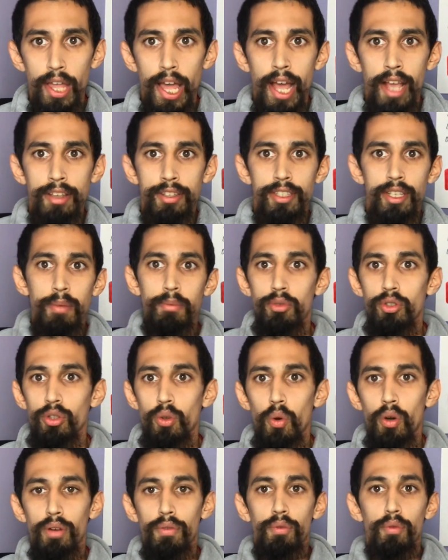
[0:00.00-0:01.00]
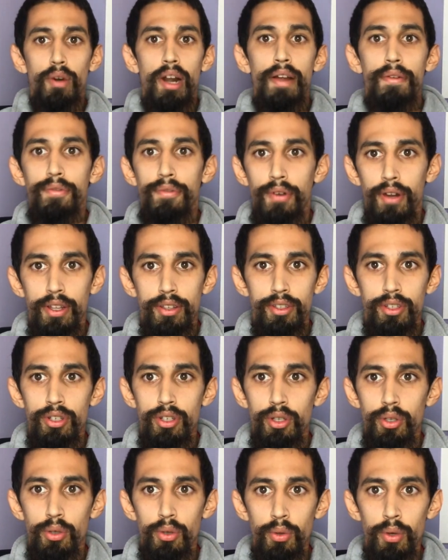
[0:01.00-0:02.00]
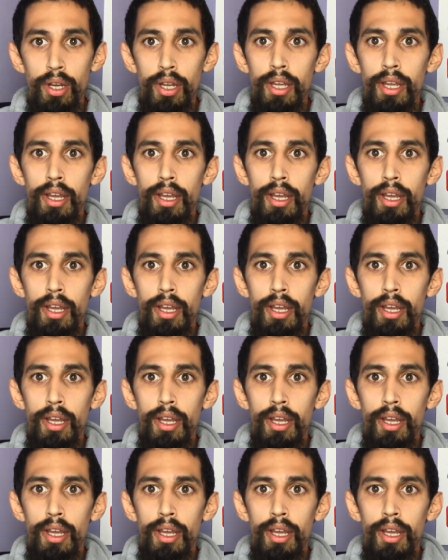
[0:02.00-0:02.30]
has some sort of reference to